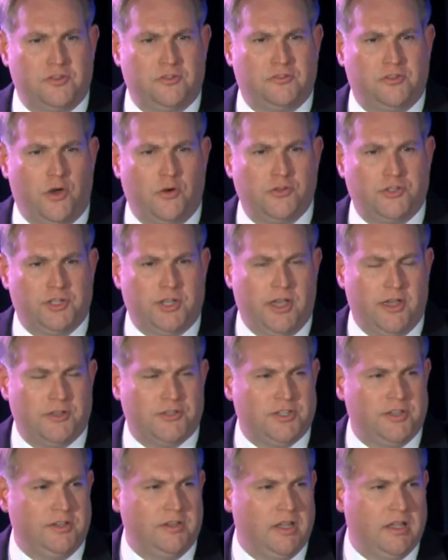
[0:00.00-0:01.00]

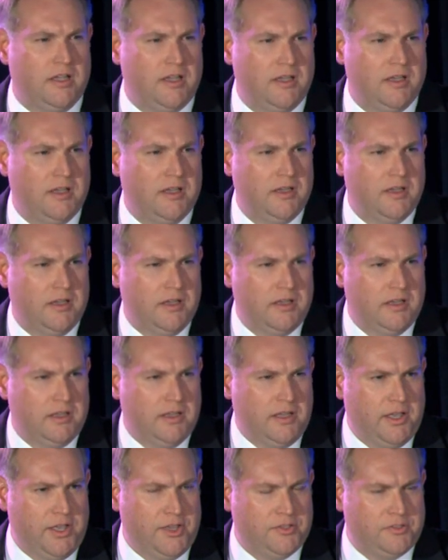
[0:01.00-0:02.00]
Association
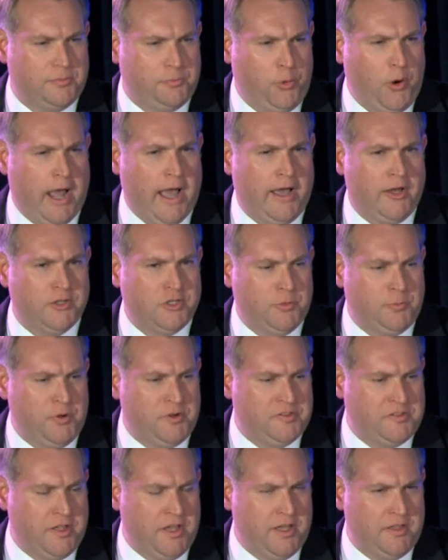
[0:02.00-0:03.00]
is proud to
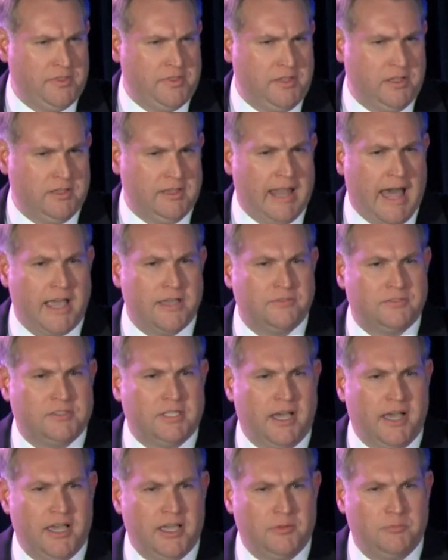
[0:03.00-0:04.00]
present the
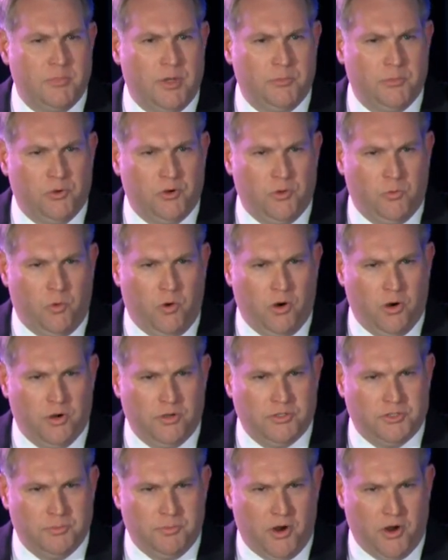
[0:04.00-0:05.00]
Lifetime Member
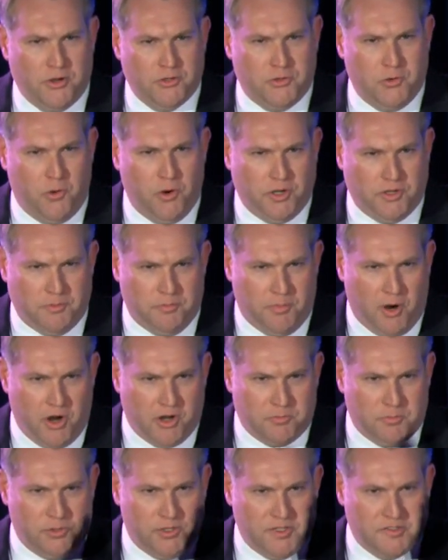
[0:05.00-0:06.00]
Award to Mark Gordon.
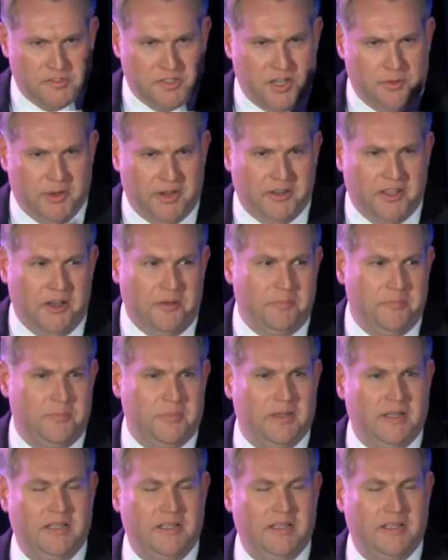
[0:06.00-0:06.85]
Mark, please come on up.